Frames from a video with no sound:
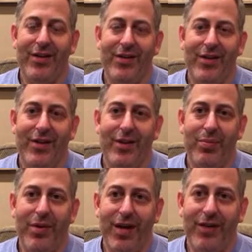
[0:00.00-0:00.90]
don't, y'all are
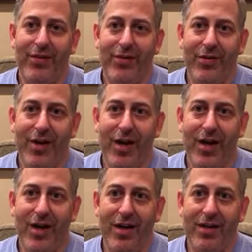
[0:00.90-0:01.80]
probably too
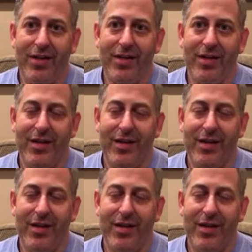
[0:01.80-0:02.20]
young,